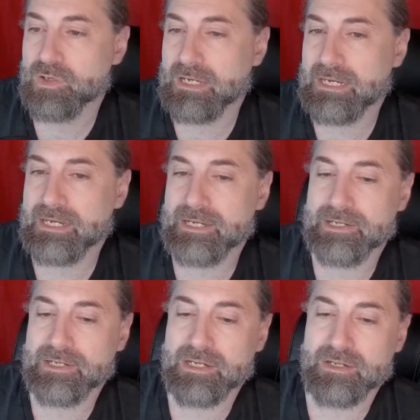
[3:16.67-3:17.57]

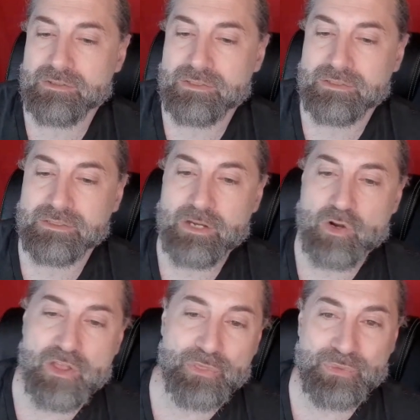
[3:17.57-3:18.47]
Here
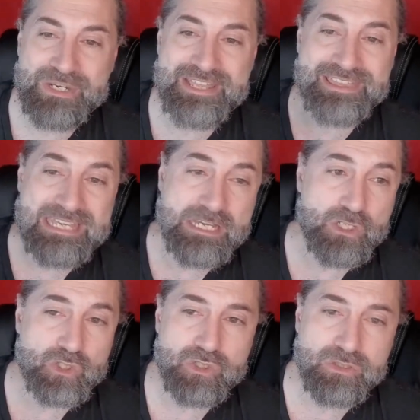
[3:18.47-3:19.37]
are 3
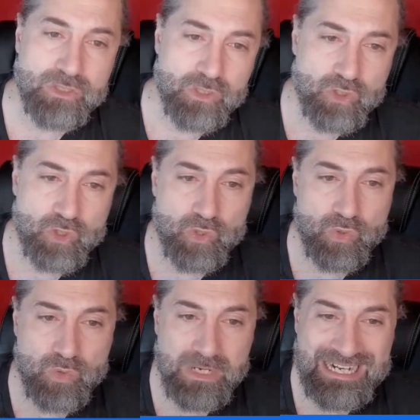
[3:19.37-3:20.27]
things
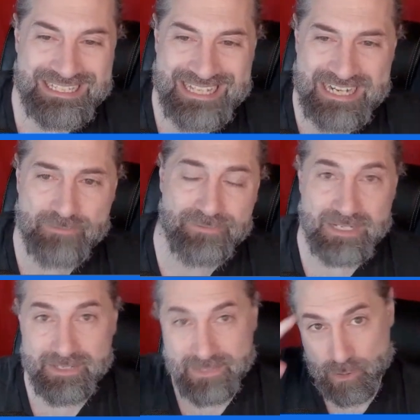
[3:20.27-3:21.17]
to
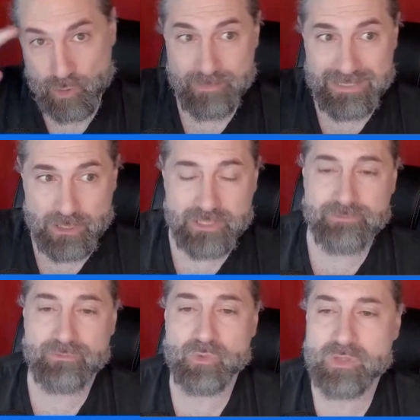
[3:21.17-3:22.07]
identify that you should be looking
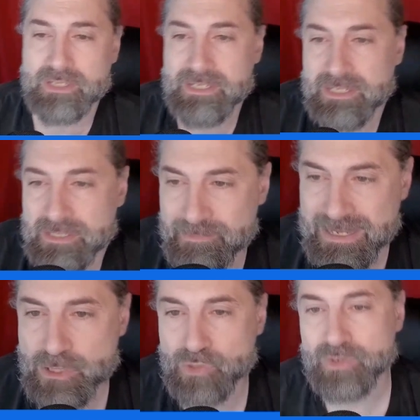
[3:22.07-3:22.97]
for to
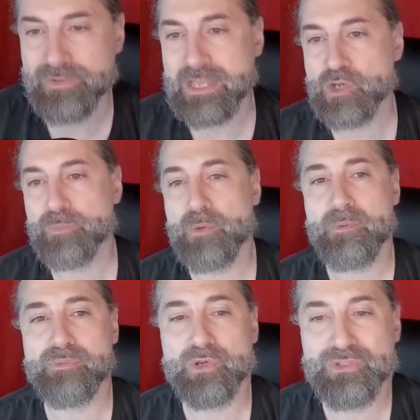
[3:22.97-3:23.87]
make sure that your purple
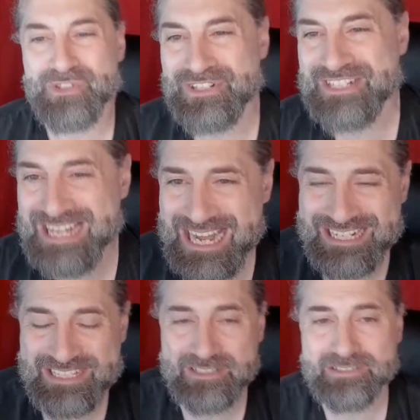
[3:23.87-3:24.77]
prose are
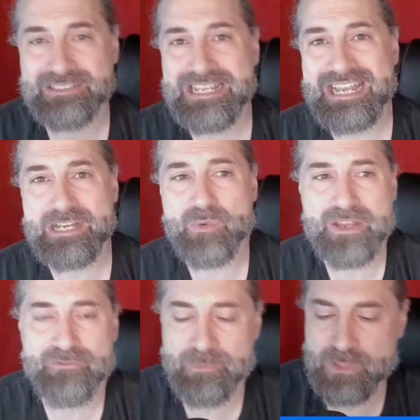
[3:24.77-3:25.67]
not taking away
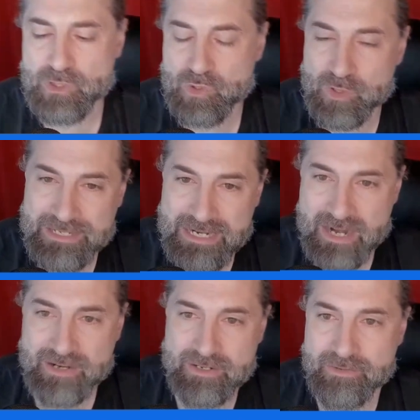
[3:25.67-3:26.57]
from the story
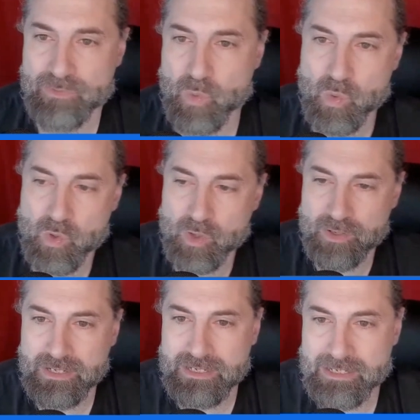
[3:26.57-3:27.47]
narrative
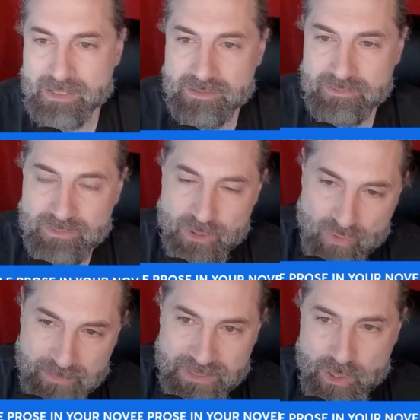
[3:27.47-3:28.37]
or
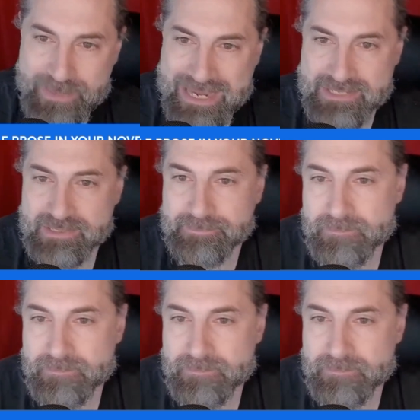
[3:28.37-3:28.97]
disrupting your pacing.